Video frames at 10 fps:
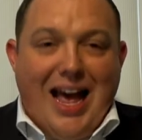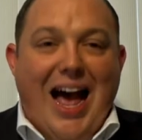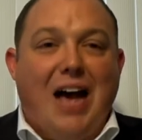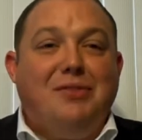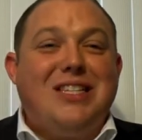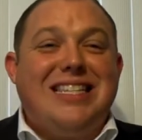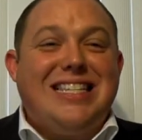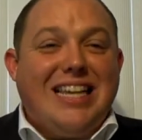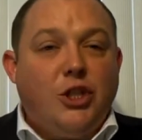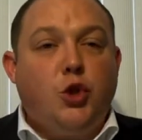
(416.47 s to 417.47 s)
of
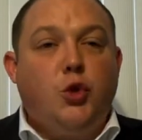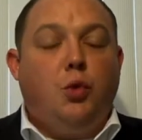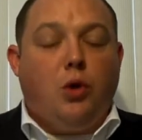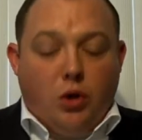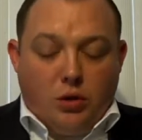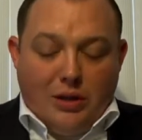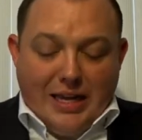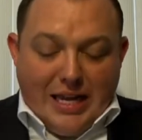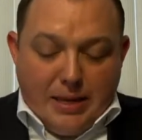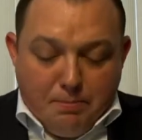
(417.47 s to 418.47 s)
sensual
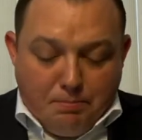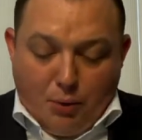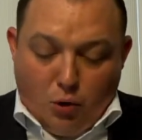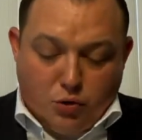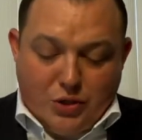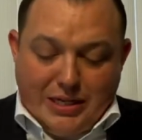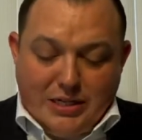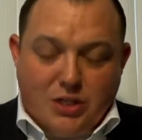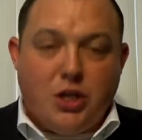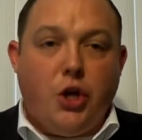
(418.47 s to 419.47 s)

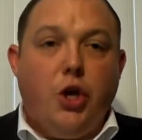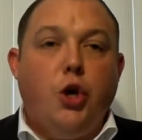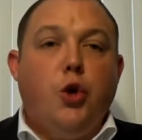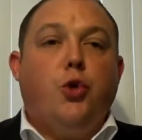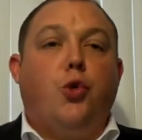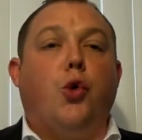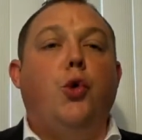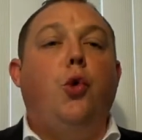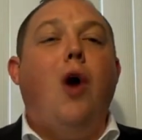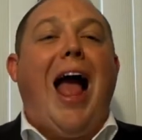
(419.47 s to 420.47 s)
impulses
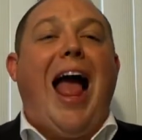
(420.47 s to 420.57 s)
through